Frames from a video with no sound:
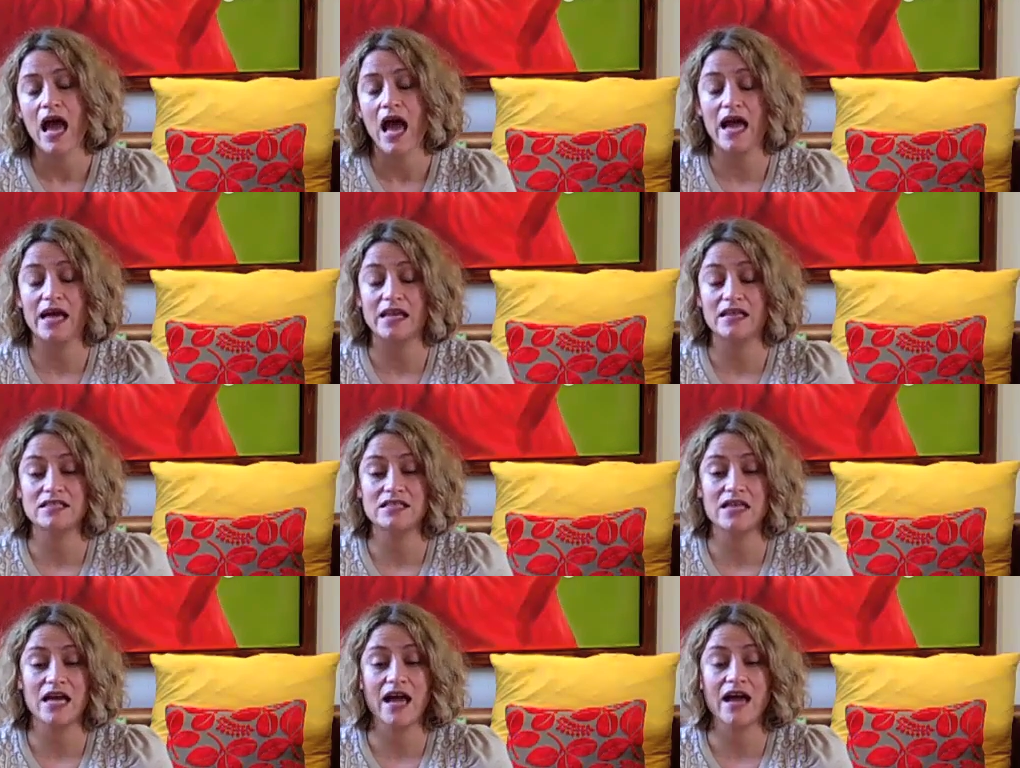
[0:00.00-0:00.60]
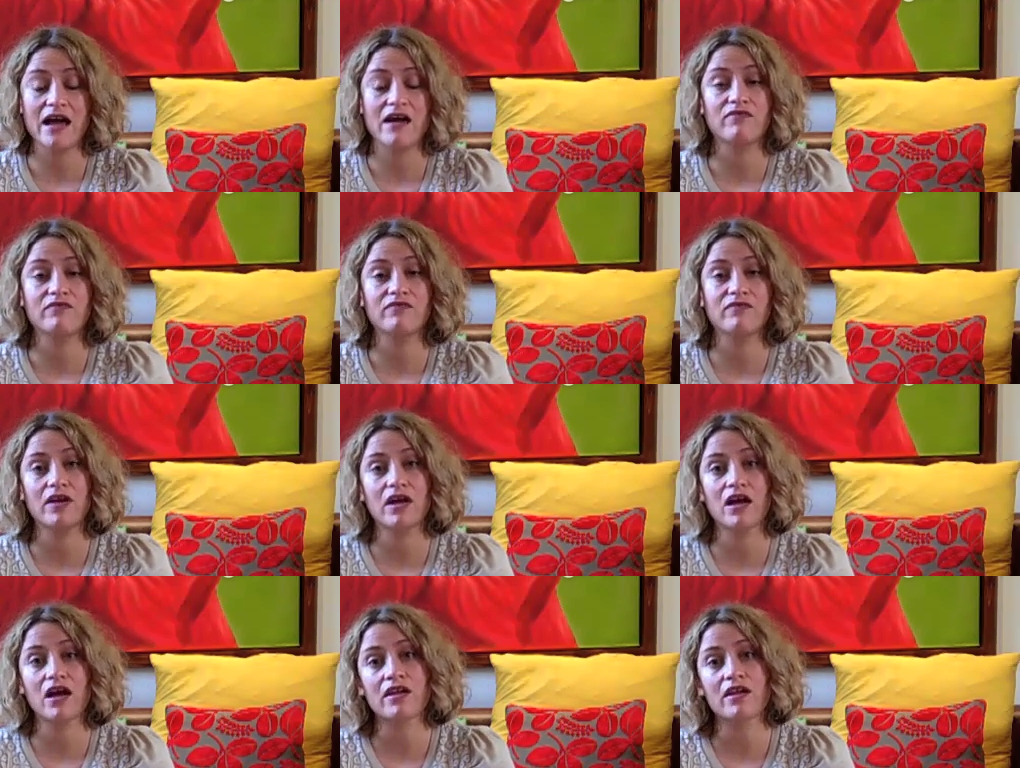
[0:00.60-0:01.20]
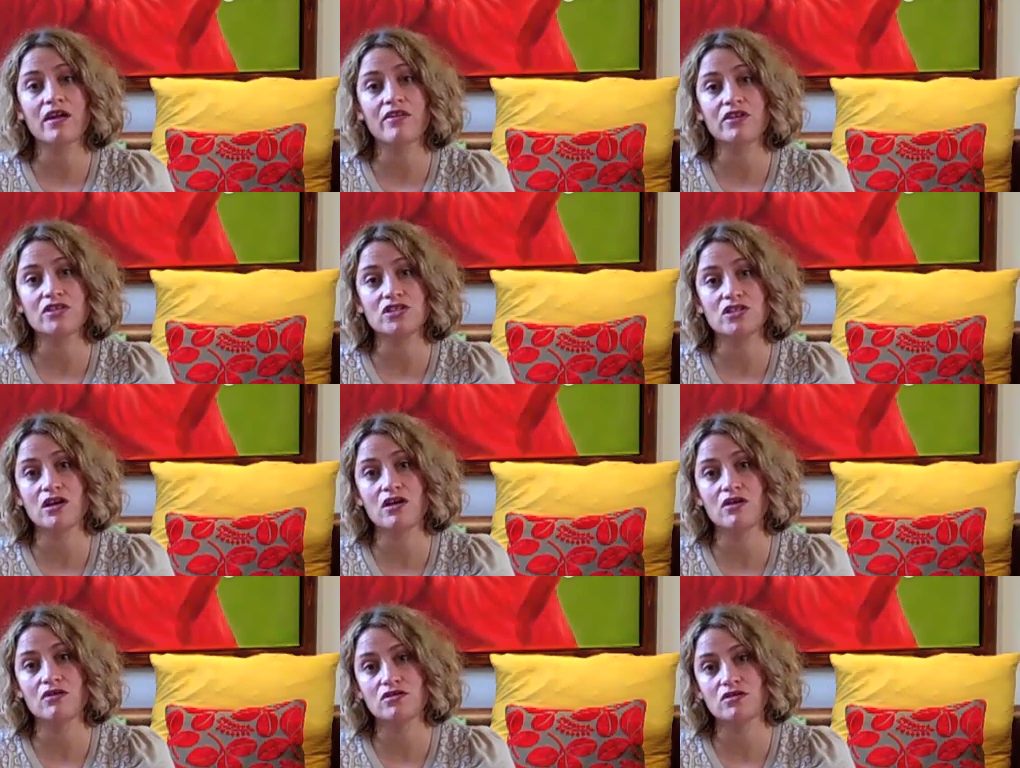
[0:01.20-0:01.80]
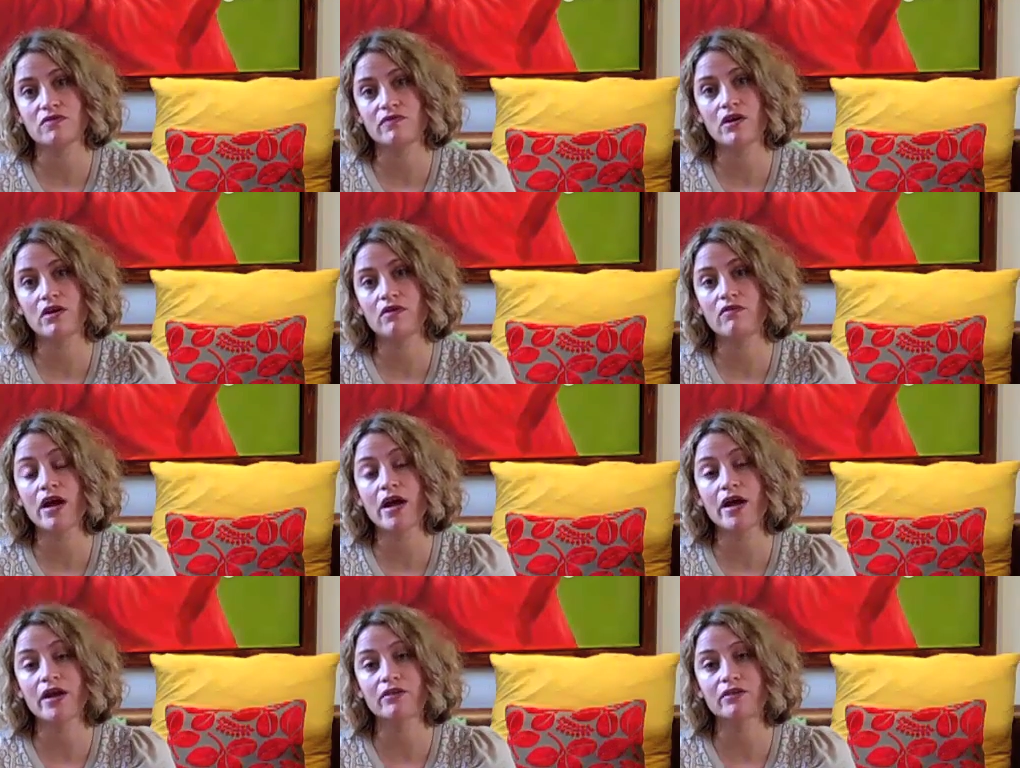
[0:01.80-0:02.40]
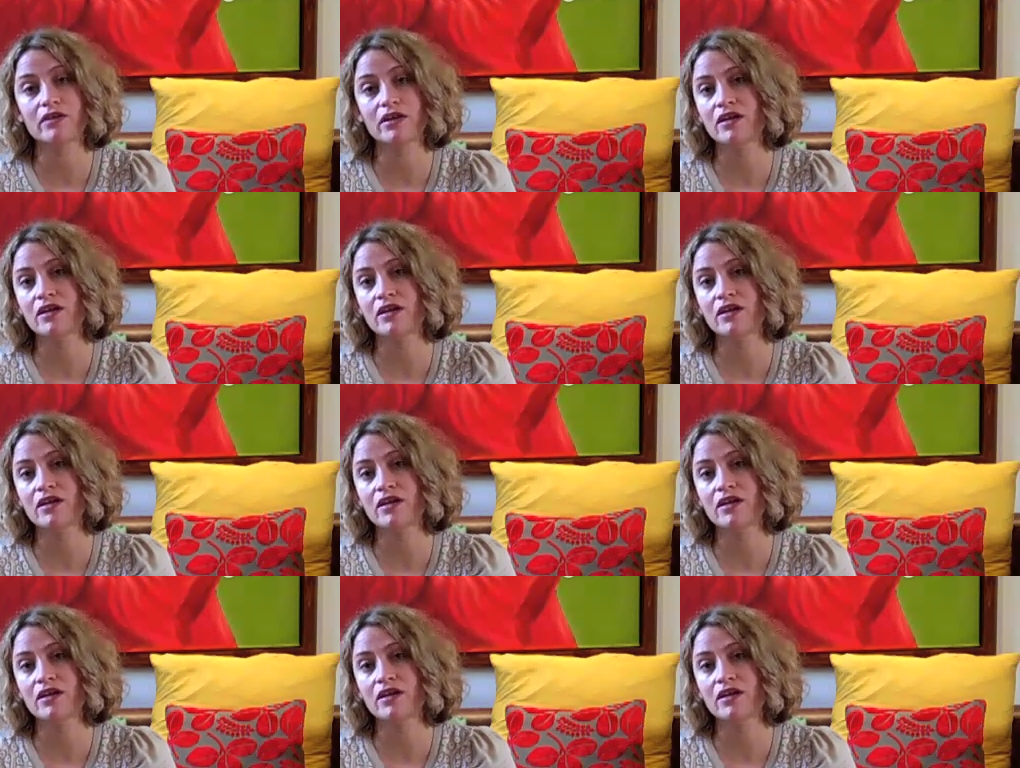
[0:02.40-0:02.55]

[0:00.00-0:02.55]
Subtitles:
and to have another child of our own.